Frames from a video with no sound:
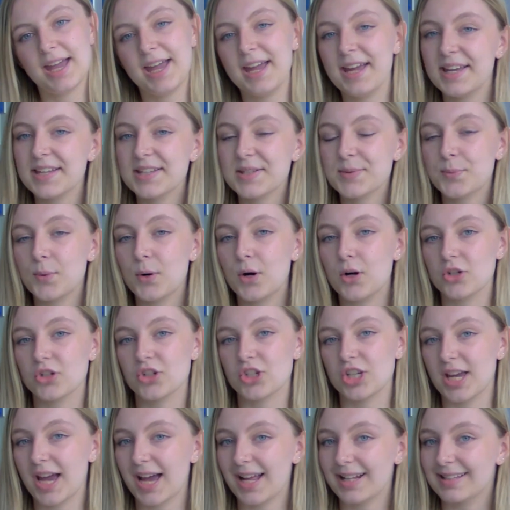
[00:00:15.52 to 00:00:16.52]
Here's what
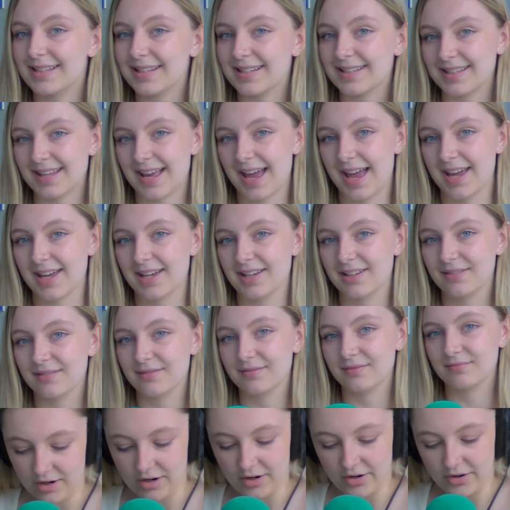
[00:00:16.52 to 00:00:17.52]
she had to say.
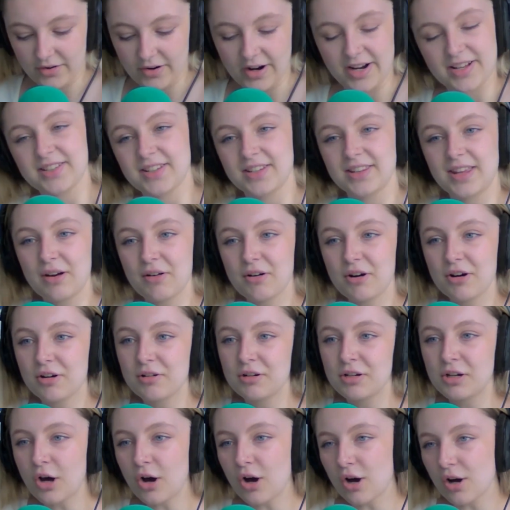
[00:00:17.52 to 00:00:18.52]
Right, so there are
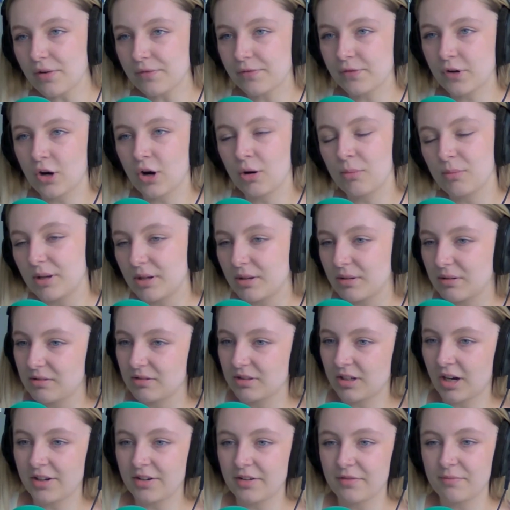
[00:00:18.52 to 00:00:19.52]
a lot of common
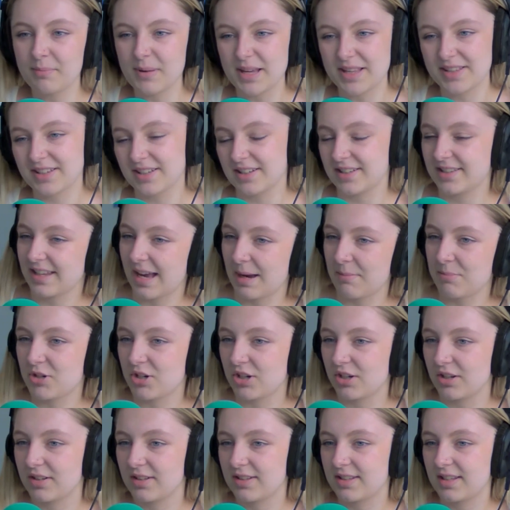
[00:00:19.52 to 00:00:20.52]
kind of
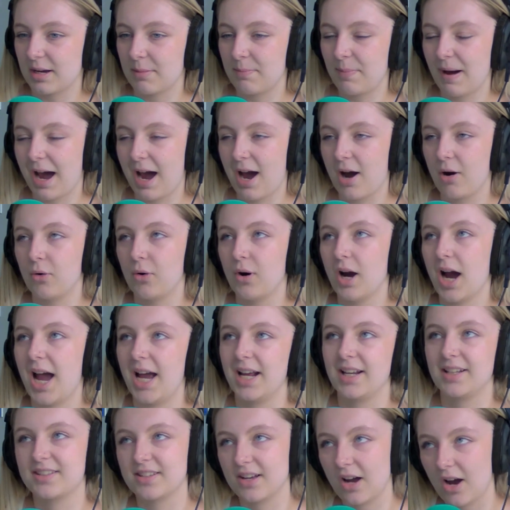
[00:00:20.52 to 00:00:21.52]
misconceptions about
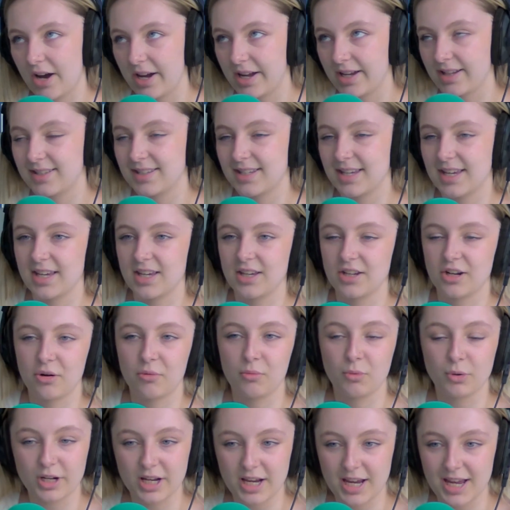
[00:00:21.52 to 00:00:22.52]
anxiety,
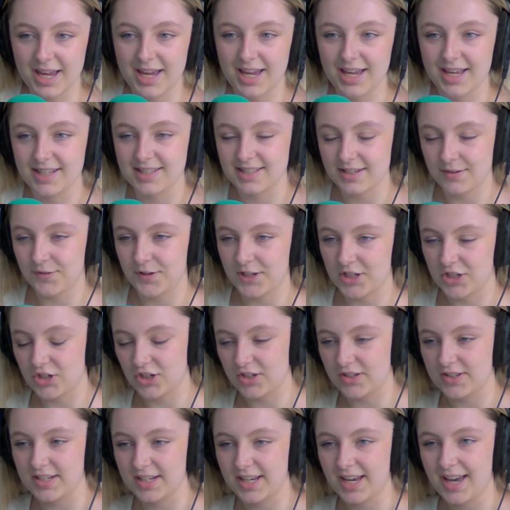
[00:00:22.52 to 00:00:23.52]
what it is, if it's
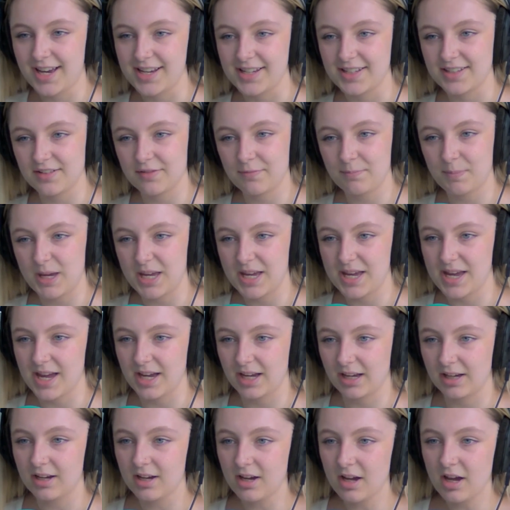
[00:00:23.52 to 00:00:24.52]
just a case of
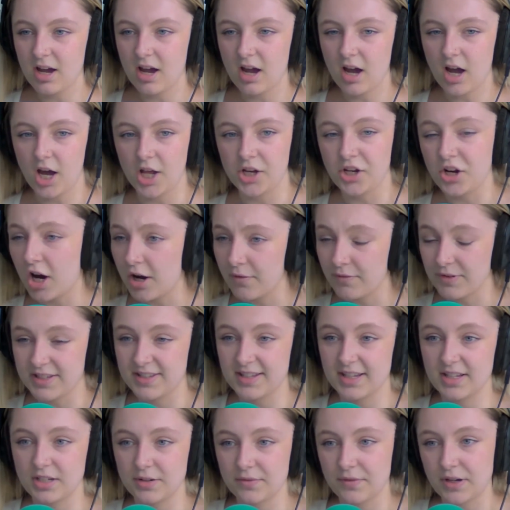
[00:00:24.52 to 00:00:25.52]
being a
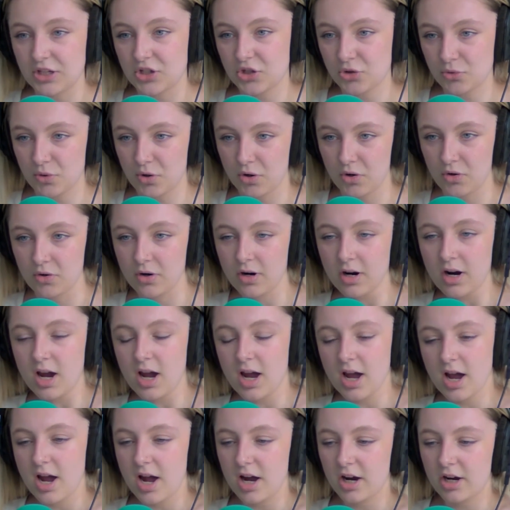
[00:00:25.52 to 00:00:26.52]
nervous individual.
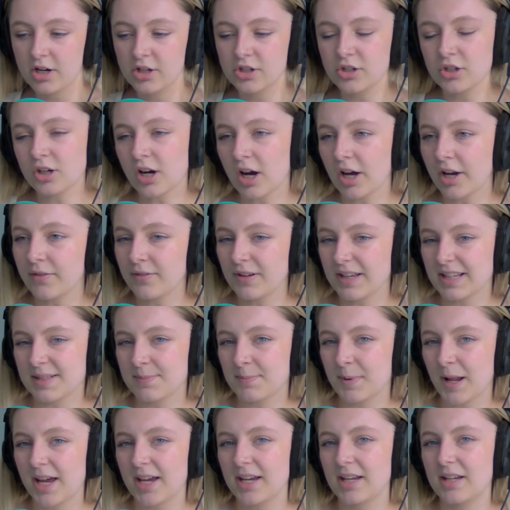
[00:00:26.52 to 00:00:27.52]
Could you kind of
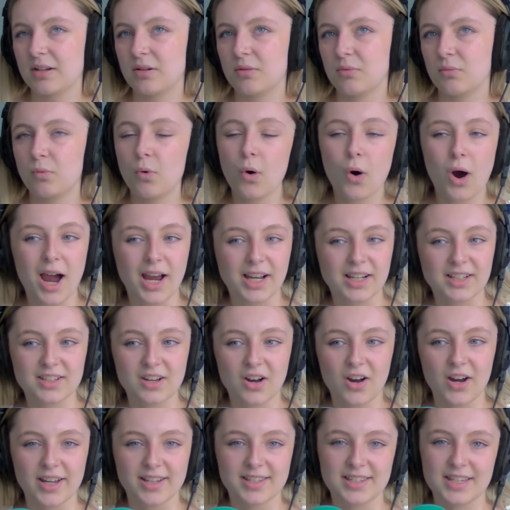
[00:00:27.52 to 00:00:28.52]
explain what
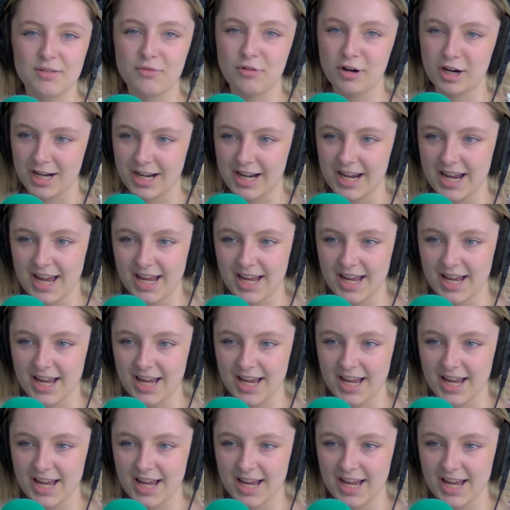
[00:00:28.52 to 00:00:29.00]
anxiety really